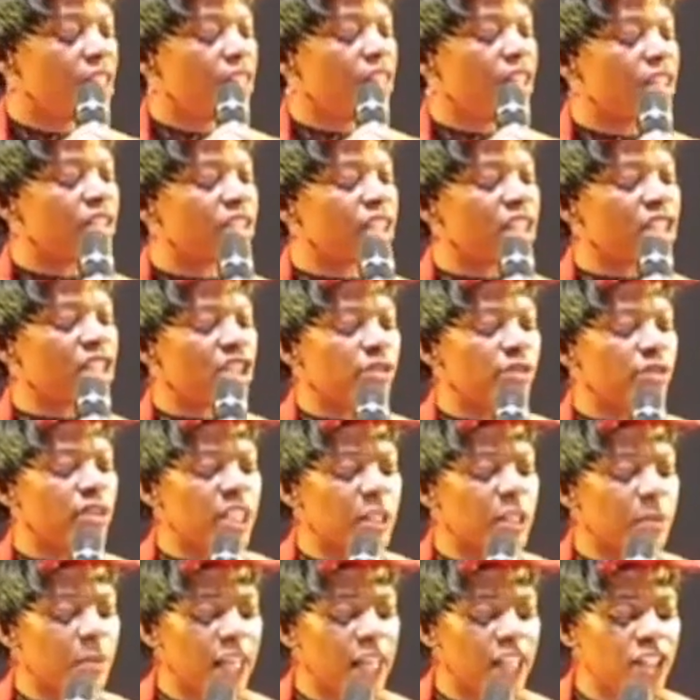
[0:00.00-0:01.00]
The
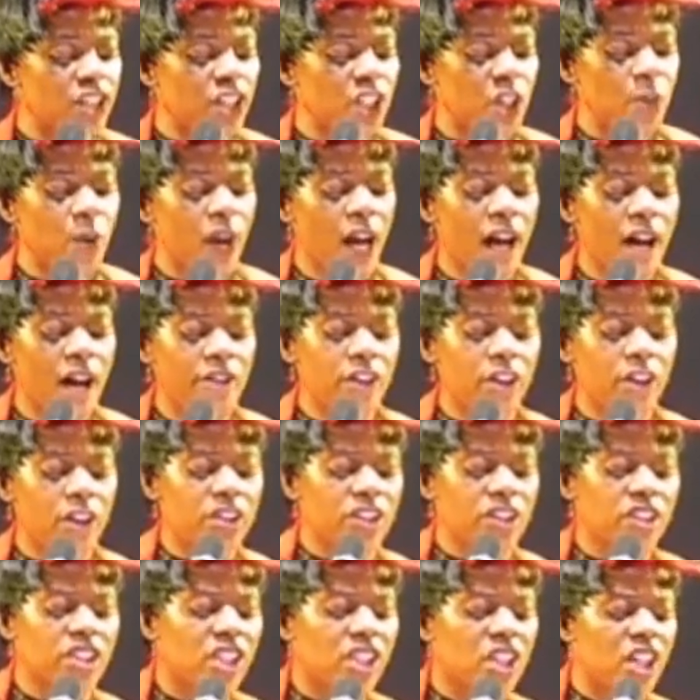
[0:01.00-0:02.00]
disrespect you have
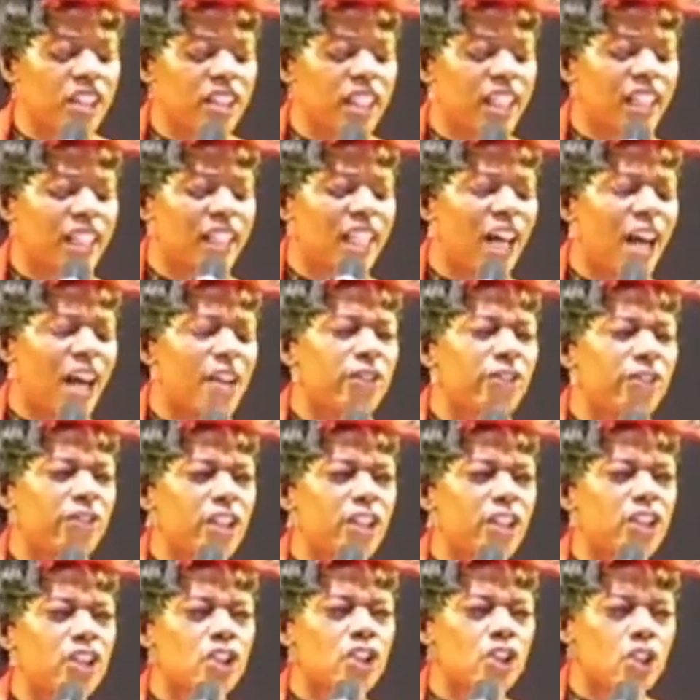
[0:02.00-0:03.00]
concerning life
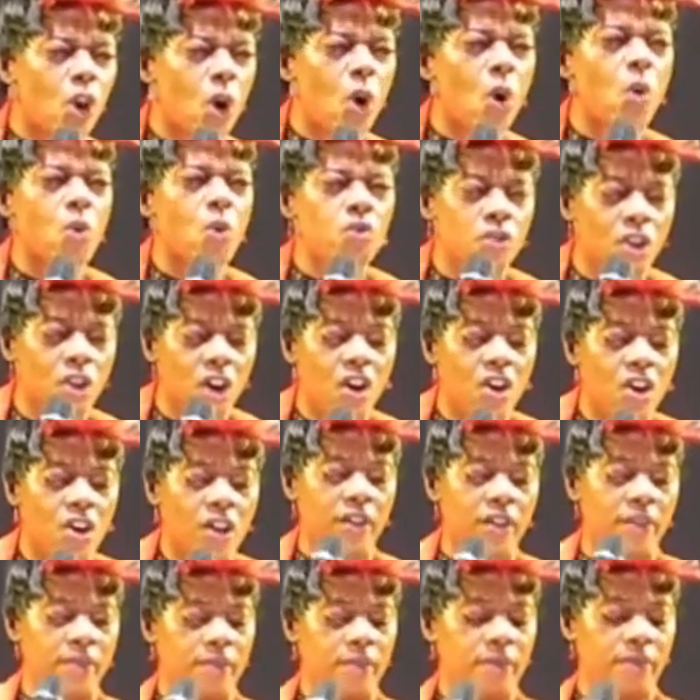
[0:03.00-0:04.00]
is so
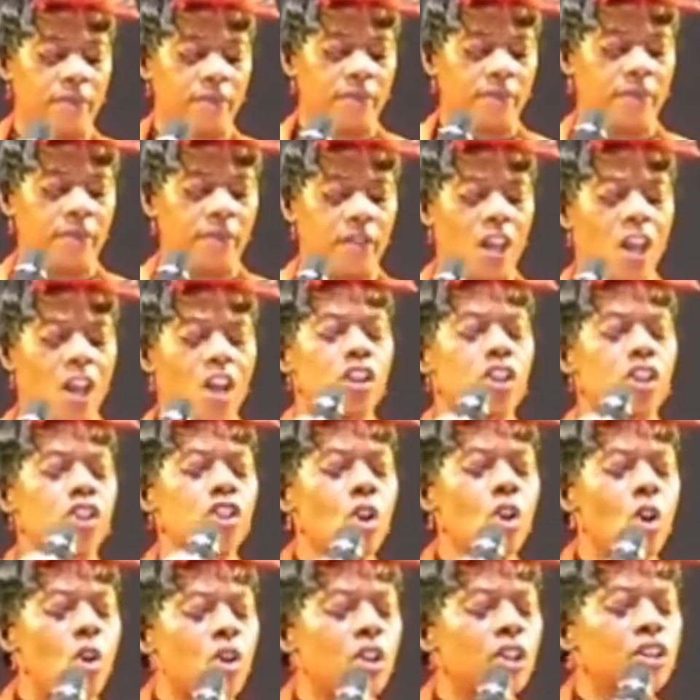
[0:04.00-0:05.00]
wrong.
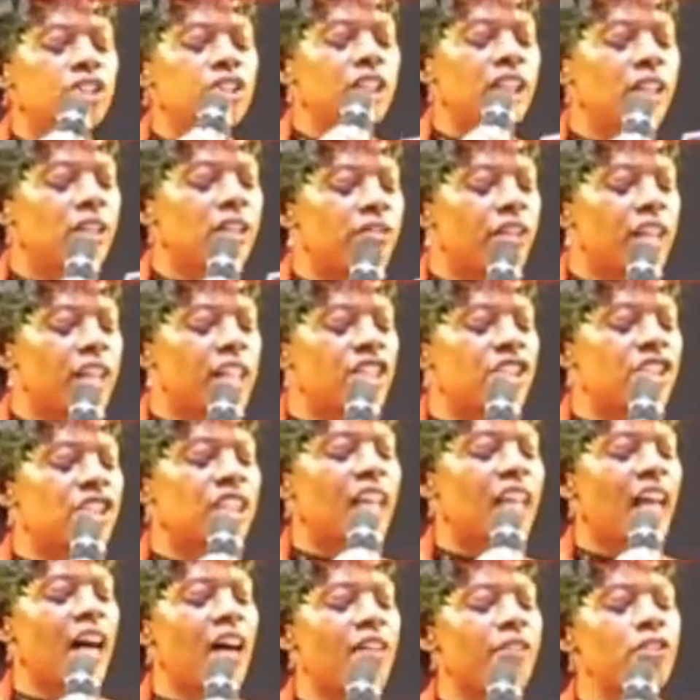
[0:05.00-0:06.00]
Your generation
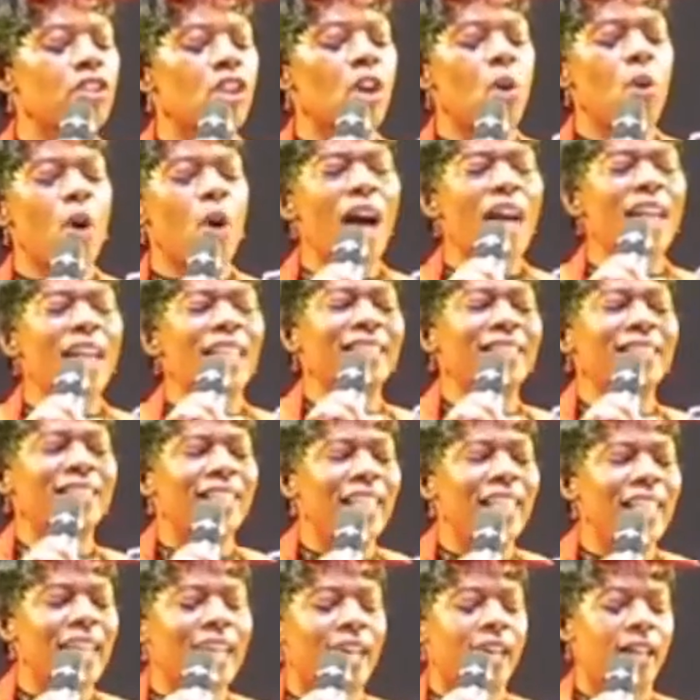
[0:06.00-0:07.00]
have no
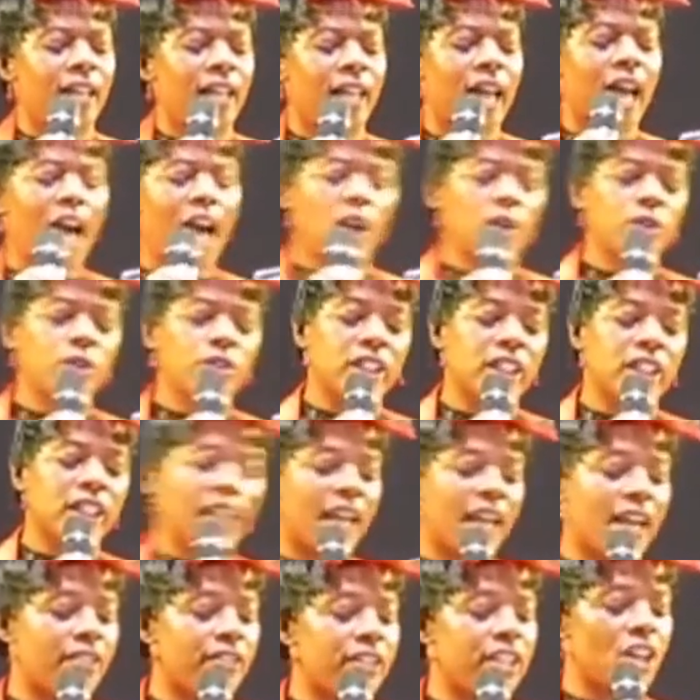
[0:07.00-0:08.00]
idea how to
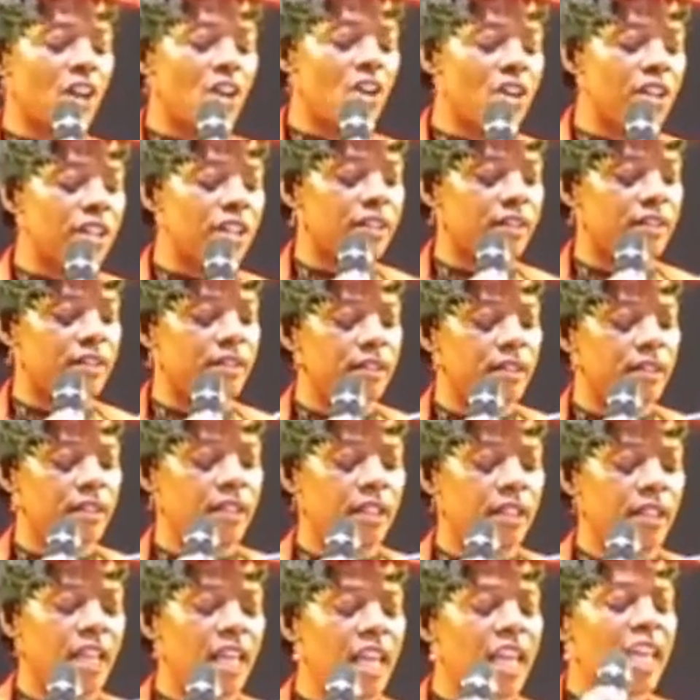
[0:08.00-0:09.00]
carry on.
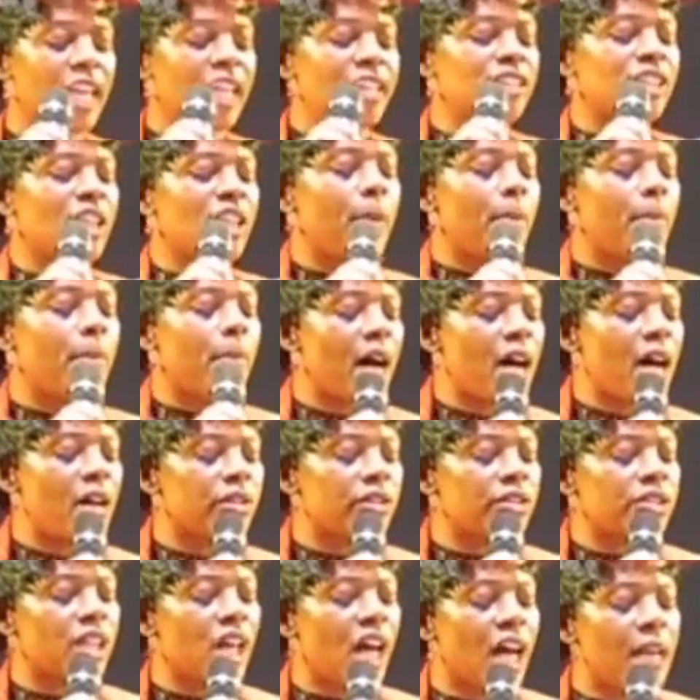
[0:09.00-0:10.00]
It's
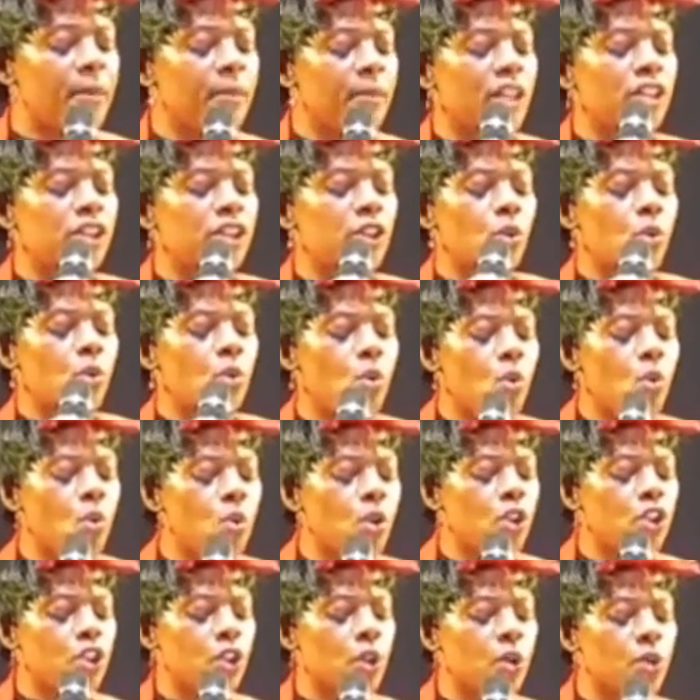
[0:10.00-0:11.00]
about time that you
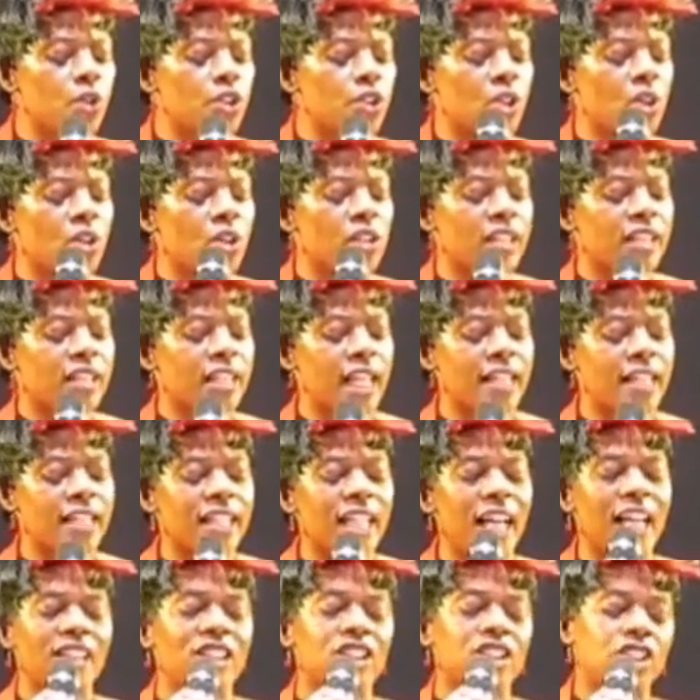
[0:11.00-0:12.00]
all use your sense
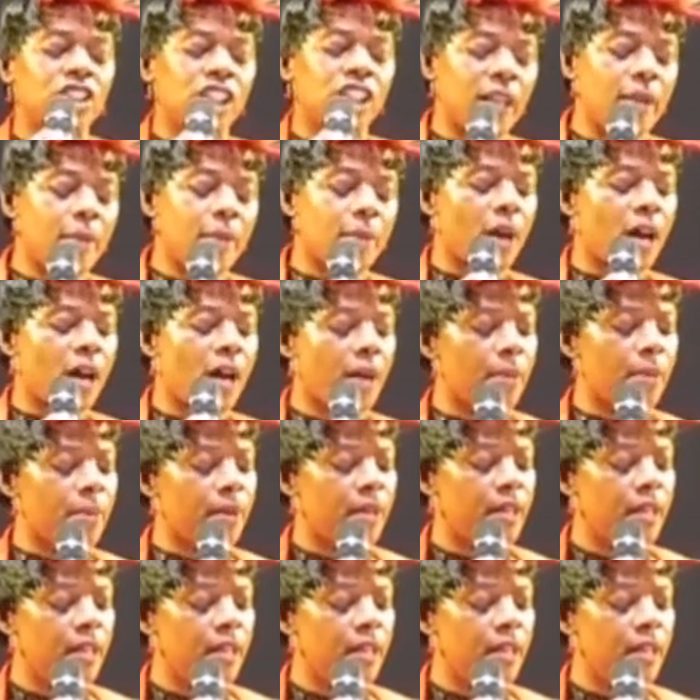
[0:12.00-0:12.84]
and shape up.